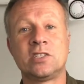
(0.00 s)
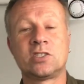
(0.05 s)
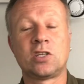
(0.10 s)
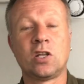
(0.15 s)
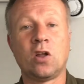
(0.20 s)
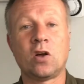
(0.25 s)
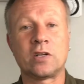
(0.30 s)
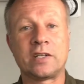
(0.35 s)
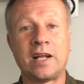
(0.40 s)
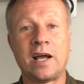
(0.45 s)

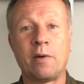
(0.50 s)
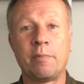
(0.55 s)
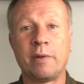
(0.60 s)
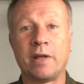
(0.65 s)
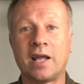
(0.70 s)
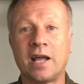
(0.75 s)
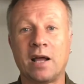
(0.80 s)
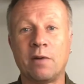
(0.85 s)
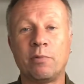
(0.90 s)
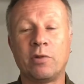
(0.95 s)
lockdown
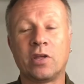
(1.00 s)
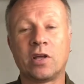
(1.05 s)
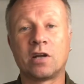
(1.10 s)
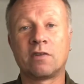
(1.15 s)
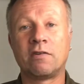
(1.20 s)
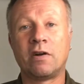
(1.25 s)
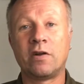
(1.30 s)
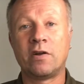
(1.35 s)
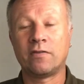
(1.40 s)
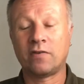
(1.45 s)
began with the
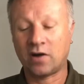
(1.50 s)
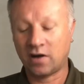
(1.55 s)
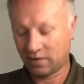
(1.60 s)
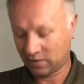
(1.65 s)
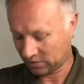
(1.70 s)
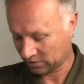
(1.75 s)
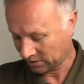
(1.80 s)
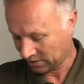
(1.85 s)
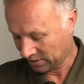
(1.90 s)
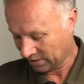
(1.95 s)
coronavirus,